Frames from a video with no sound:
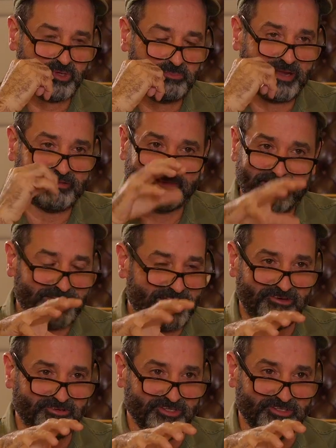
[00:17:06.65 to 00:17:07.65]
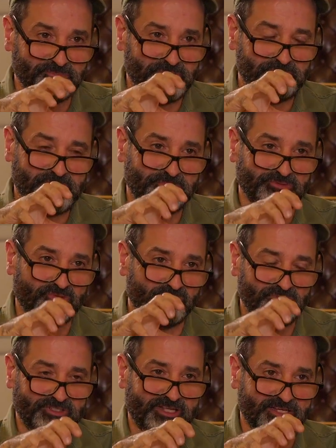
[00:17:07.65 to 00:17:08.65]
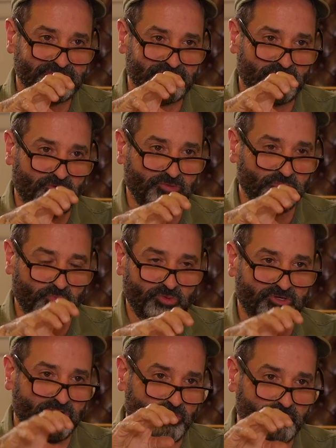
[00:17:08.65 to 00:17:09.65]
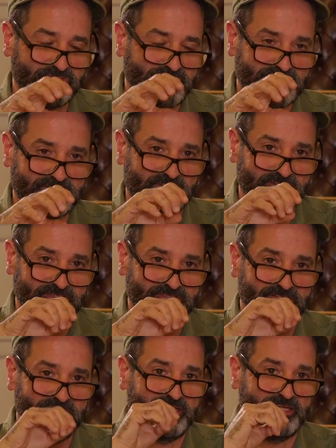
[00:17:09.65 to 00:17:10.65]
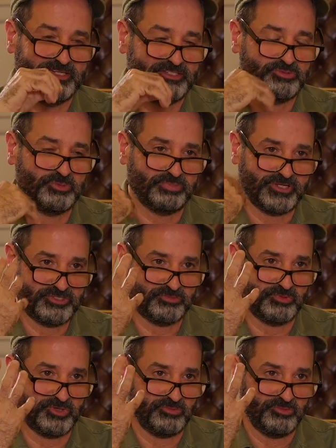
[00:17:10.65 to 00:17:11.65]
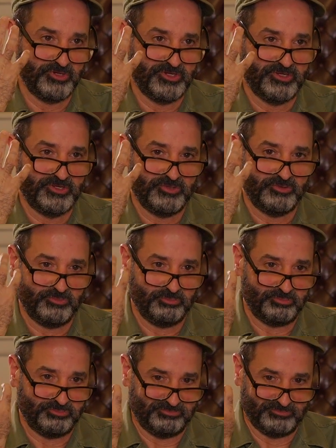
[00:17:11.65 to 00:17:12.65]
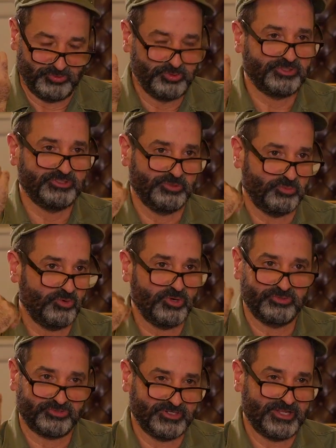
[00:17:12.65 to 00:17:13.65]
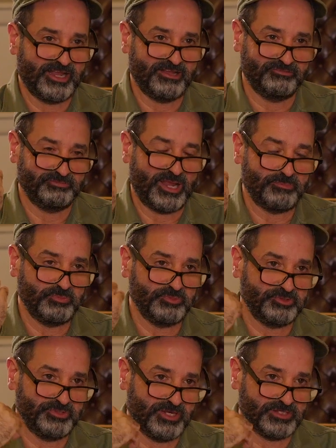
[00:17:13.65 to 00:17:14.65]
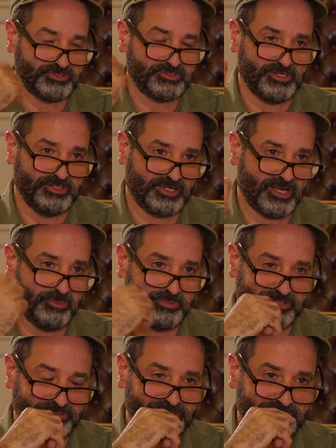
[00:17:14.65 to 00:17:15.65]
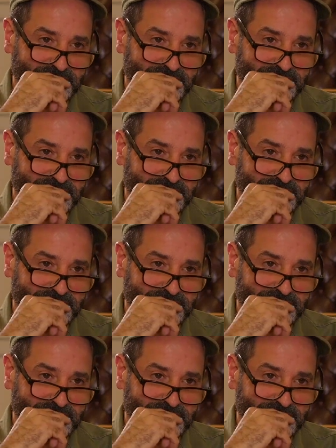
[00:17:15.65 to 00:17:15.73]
about that era. I mean, people don't realize the Cold War almost set us into a place where nuclear war was going to happen between us and the communists.